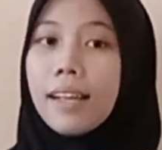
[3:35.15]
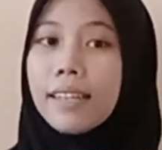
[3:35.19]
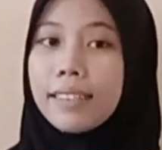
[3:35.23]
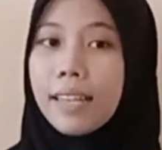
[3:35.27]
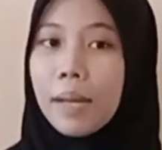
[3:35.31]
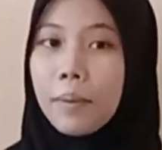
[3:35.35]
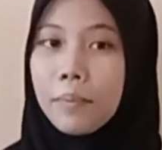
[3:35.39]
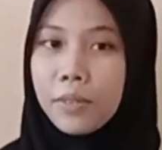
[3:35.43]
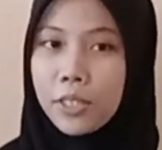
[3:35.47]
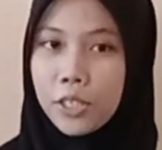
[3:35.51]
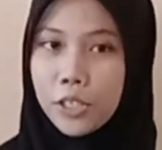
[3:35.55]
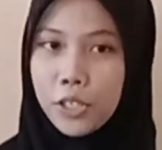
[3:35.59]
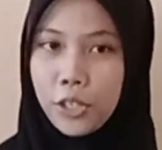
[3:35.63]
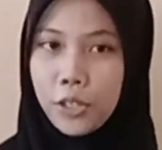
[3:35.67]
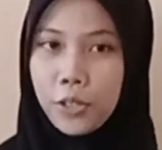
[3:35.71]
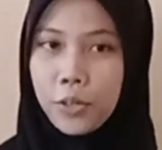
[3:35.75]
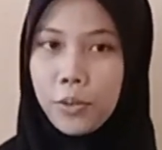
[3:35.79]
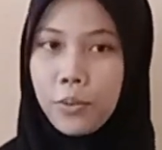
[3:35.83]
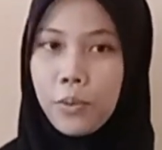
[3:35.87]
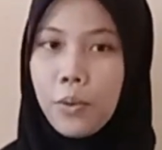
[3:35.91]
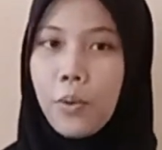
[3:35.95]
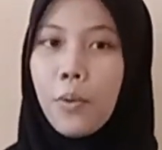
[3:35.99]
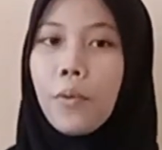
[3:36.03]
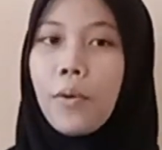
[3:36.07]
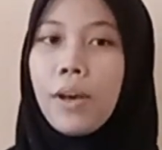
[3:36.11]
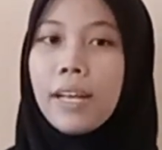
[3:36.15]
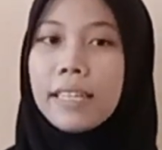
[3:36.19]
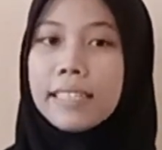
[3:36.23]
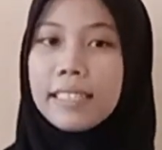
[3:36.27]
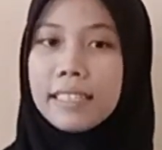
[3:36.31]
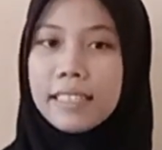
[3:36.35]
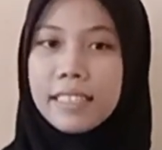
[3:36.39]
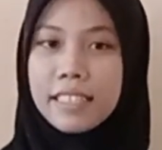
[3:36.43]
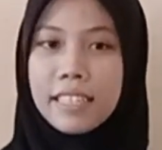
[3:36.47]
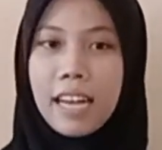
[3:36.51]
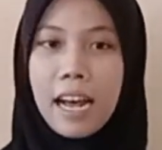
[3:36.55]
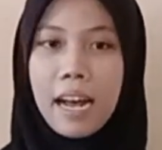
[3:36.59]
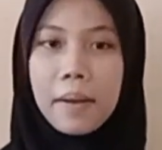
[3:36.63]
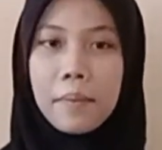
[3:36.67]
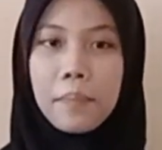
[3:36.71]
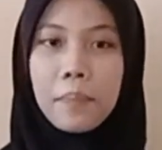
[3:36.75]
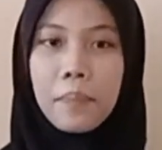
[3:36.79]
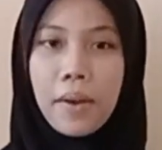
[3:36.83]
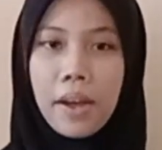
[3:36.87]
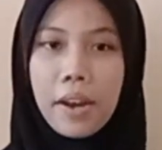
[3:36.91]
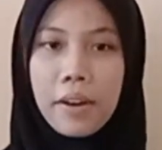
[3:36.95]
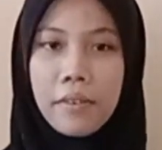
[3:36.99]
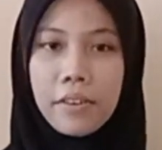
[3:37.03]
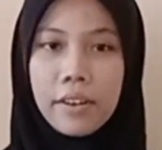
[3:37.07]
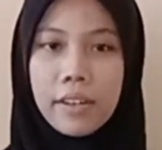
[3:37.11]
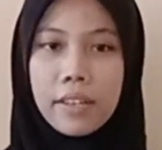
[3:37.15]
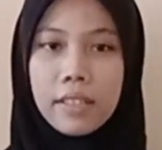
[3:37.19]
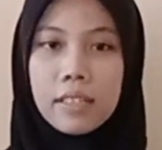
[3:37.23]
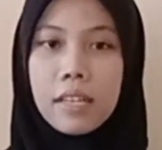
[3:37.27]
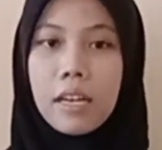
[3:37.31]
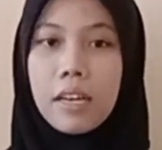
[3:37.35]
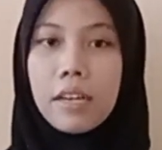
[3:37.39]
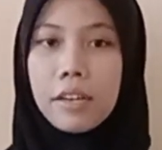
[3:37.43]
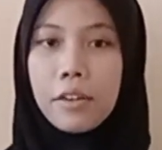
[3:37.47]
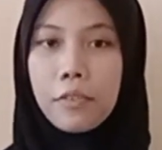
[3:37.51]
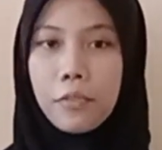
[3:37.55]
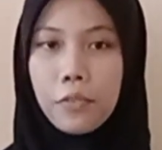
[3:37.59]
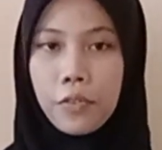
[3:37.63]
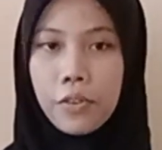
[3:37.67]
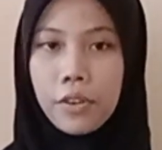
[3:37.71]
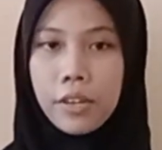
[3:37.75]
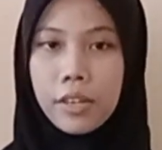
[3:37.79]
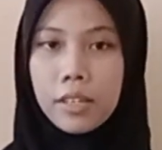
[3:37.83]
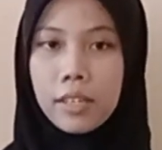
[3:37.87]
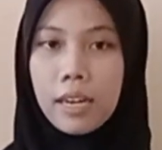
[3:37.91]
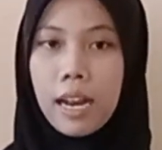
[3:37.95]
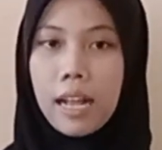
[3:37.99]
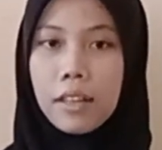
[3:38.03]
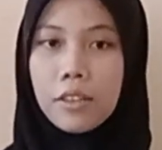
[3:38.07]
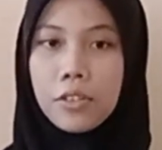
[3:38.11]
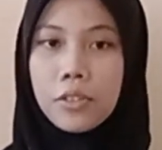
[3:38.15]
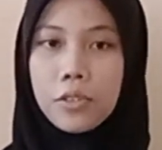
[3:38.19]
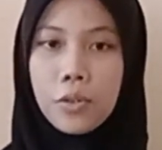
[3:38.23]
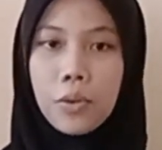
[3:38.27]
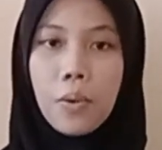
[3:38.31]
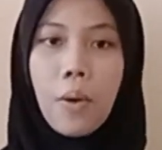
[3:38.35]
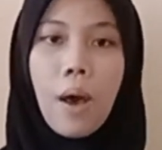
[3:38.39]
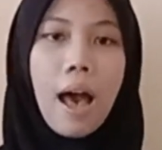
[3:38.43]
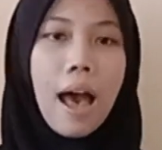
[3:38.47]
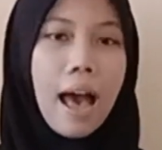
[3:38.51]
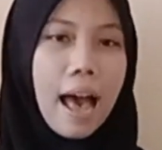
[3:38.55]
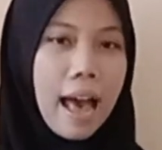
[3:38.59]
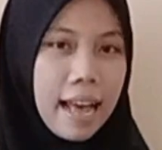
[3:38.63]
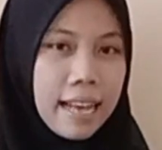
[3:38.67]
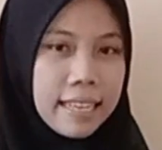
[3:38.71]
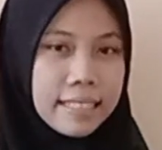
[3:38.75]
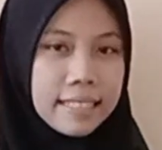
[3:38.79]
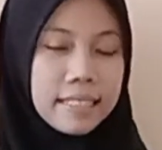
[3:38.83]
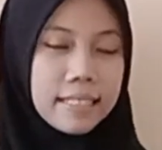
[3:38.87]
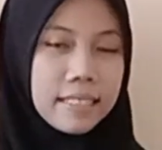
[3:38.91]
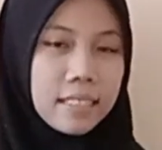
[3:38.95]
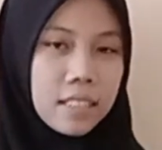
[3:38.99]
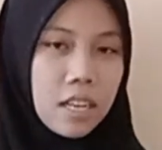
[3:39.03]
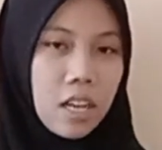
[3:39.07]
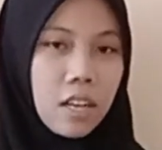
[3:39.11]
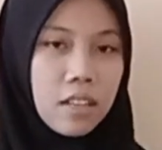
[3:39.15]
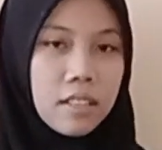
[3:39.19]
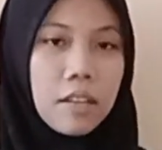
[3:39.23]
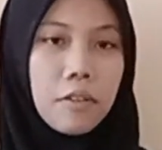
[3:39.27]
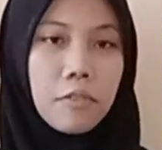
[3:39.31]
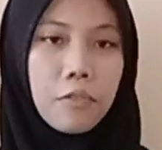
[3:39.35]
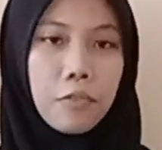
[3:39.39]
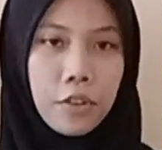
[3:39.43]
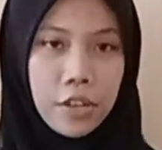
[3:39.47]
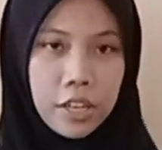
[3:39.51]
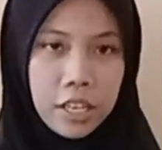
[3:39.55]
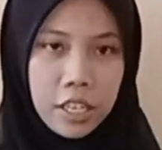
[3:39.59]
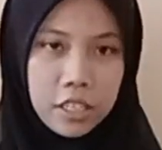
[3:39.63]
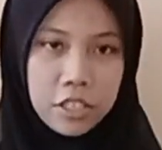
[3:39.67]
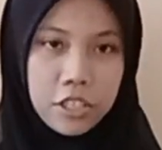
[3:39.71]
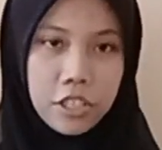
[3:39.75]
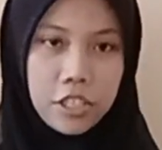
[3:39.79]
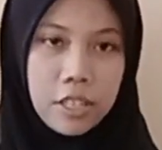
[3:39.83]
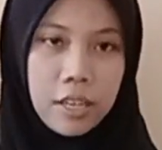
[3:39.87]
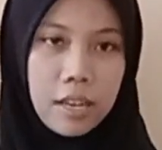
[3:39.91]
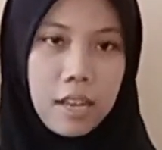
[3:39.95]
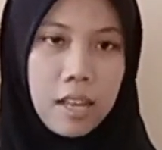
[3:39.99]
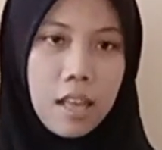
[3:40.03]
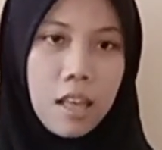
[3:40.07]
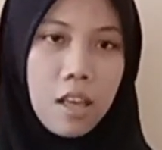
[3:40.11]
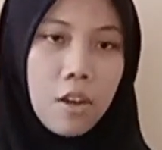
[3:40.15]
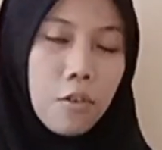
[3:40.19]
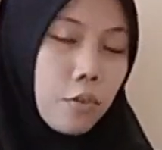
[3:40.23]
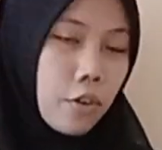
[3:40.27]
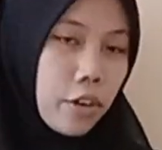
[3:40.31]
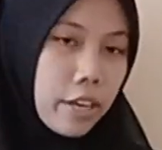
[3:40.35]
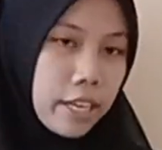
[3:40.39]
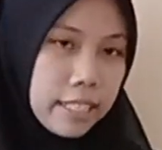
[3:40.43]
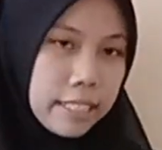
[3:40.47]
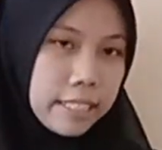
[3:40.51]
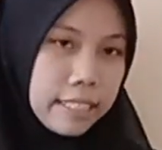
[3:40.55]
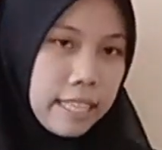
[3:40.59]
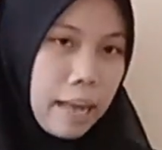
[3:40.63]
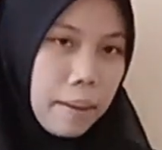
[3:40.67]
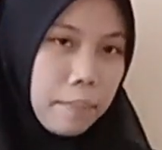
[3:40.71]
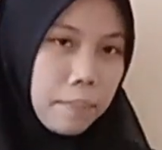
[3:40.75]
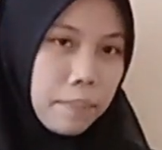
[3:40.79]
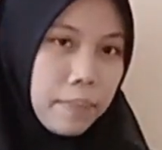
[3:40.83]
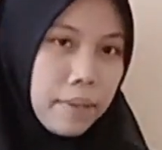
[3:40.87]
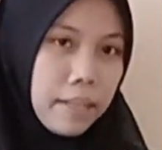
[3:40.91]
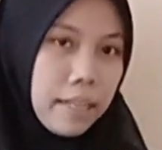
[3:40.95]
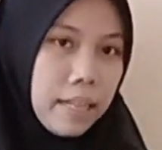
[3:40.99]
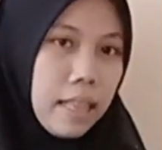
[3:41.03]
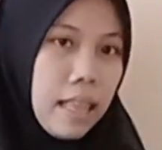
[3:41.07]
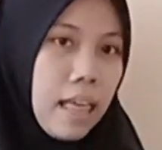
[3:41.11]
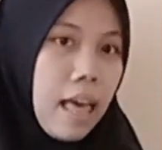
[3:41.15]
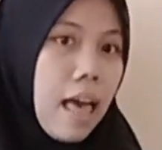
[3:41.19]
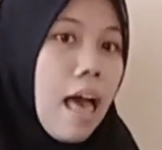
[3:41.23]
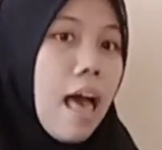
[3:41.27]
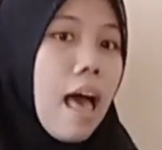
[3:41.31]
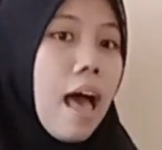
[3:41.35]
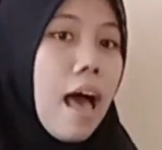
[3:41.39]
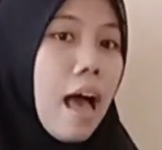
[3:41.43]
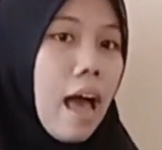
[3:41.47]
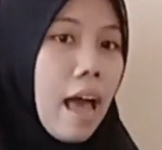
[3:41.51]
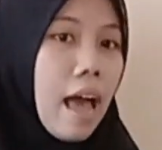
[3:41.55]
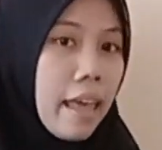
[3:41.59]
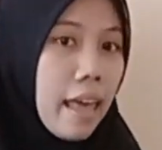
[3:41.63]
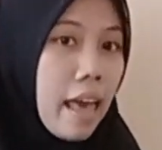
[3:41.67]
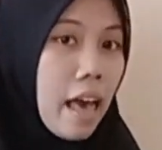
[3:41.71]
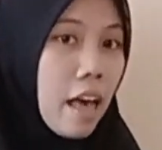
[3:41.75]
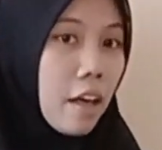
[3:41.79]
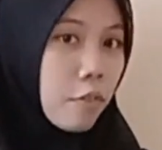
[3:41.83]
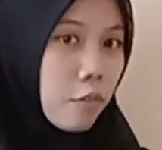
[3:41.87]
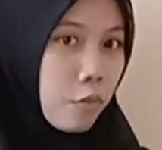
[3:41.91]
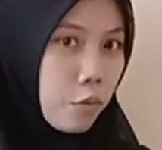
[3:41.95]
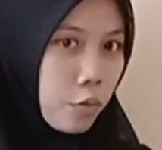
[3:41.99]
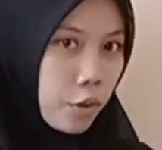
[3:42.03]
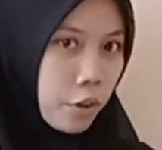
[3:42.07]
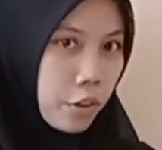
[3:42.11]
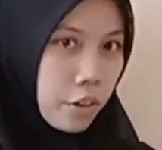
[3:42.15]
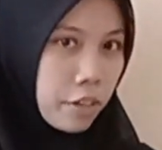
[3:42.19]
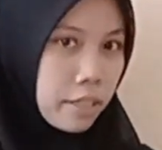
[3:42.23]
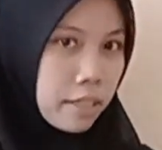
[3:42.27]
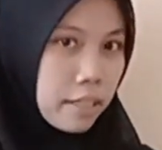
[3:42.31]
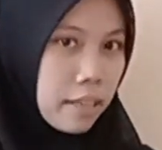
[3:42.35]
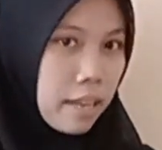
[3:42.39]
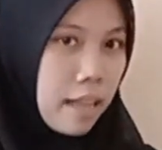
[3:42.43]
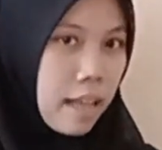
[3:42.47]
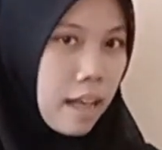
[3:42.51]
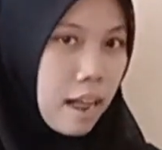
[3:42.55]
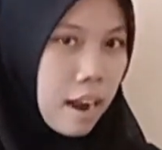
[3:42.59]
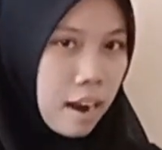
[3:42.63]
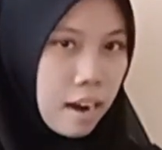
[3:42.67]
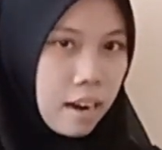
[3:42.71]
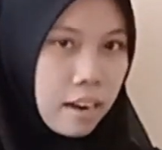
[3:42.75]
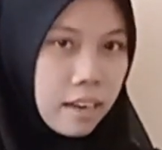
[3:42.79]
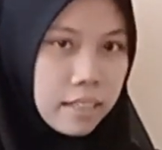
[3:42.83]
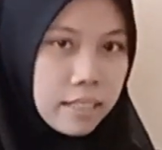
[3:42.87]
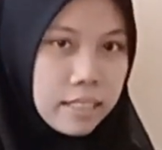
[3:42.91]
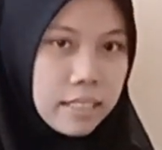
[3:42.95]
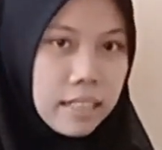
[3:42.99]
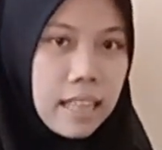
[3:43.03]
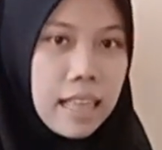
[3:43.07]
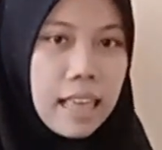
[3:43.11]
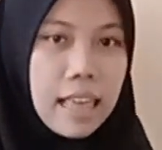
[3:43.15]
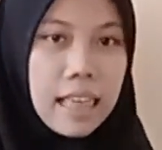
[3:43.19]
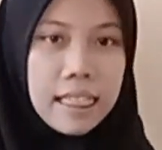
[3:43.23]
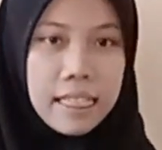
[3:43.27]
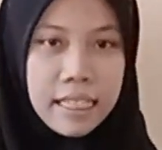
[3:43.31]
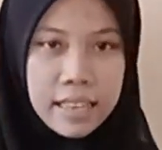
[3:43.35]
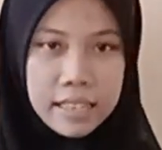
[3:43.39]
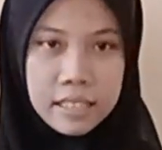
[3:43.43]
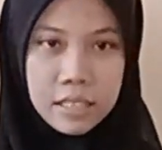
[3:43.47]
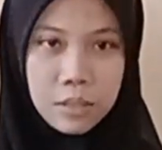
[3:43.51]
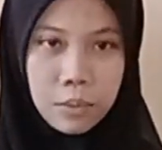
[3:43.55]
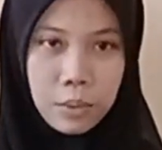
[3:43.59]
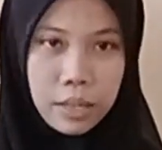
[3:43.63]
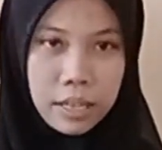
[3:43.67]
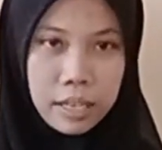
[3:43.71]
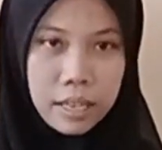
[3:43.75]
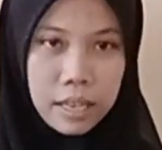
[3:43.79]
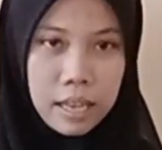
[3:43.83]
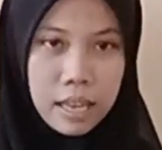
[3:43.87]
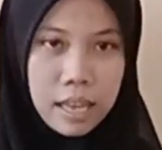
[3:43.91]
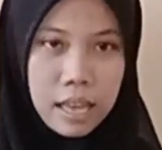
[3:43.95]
Number 2, when the time period referred to has not finished. For example, I have worked hard this week.